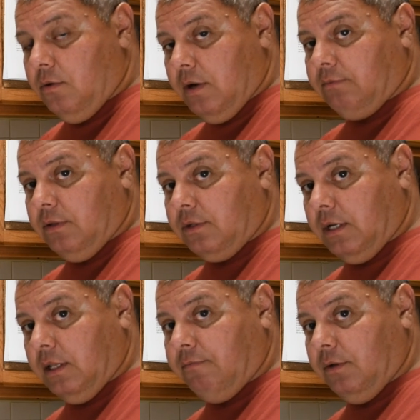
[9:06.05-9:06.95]
You have to
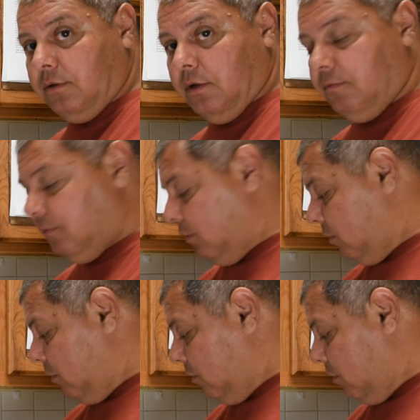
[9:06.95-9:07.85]
decide that for yourself.
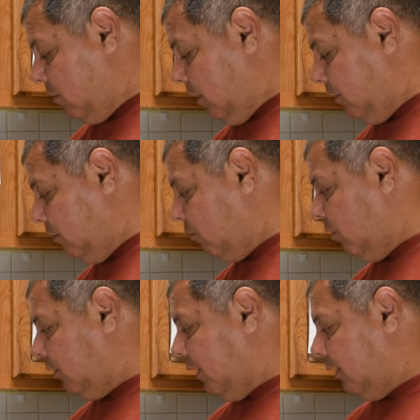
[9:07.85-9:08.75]
Okay, these
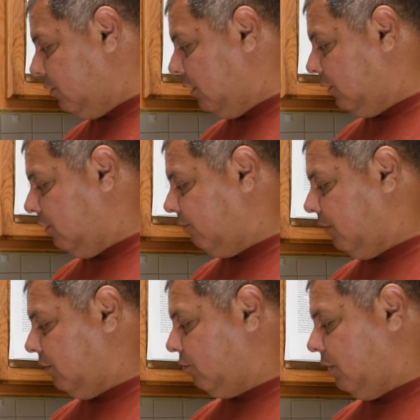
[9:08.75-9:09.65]
work nice. You can get these for
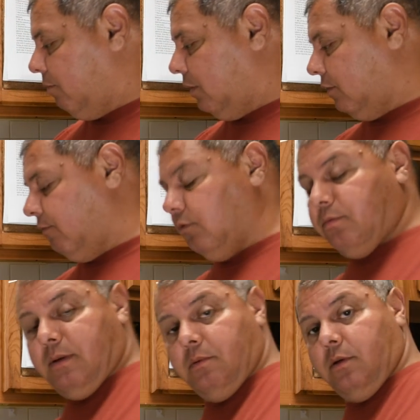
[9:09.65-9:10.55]
under 20 bucks. The fluke's
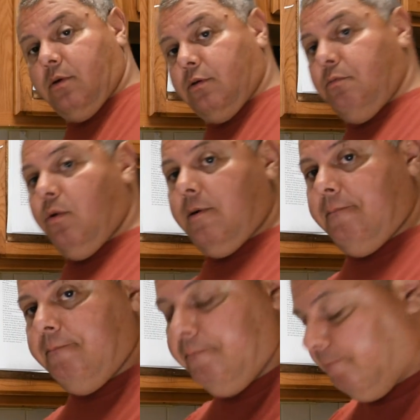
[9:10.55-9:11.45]
probably going to cost more.
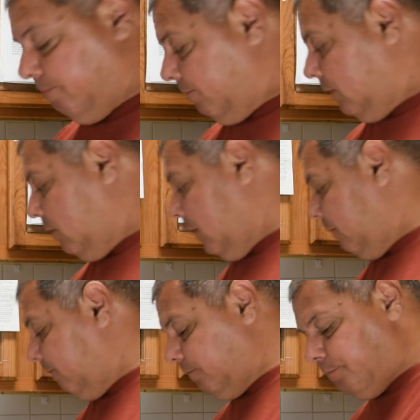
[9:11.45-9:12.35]

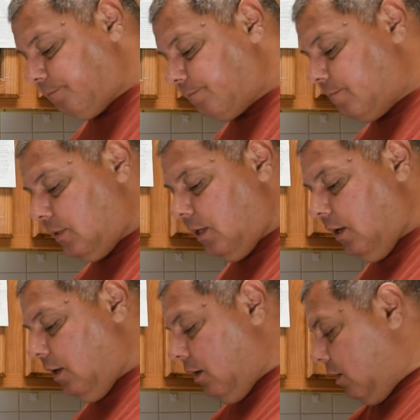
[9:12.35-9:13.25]
Okay?
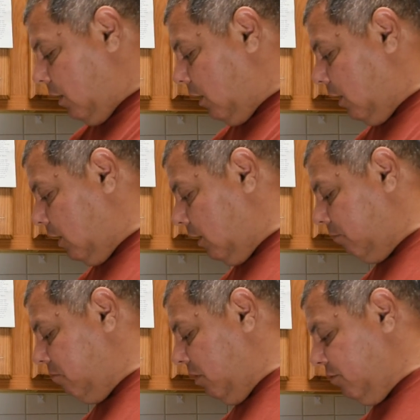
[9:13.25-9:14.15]

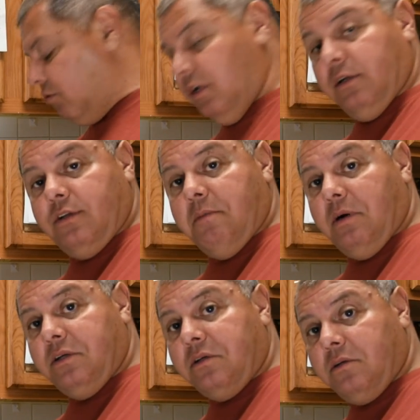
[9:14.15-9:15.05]
Uh, usually under 10
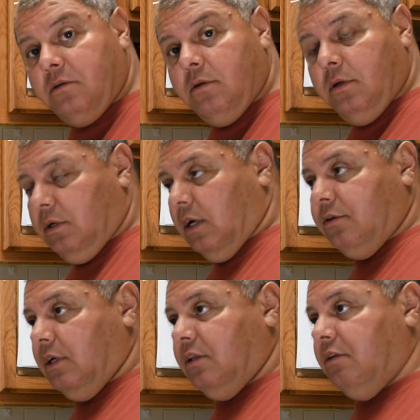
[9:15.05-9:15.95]
bucks. I
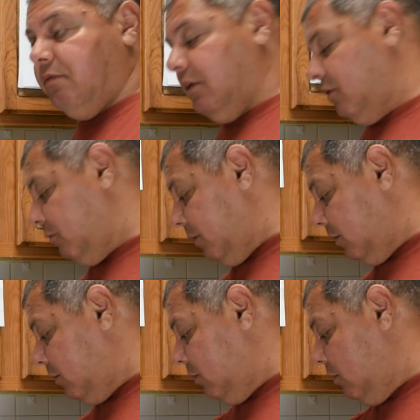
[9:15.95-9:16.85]
usually get these for like six
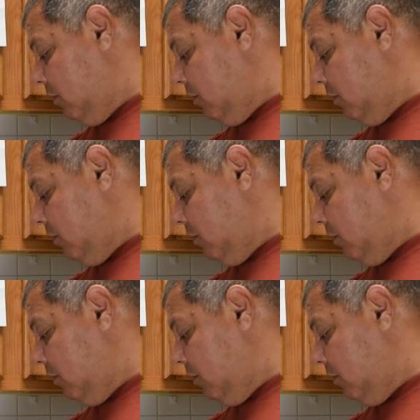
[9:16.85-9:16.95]
bucks.